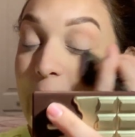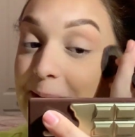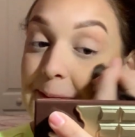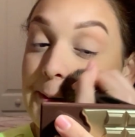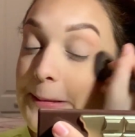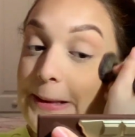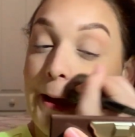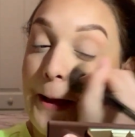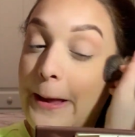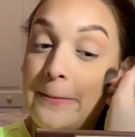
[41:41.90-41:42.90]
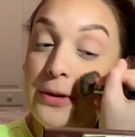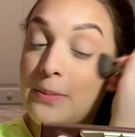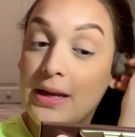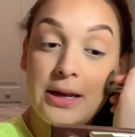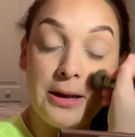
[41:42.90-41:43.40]
I took that,
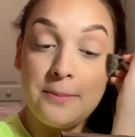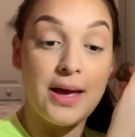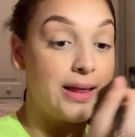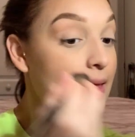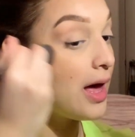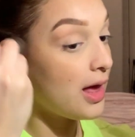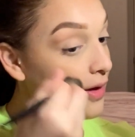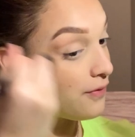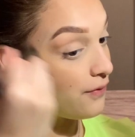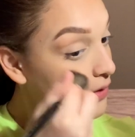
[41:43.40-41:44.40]
implemented in my life,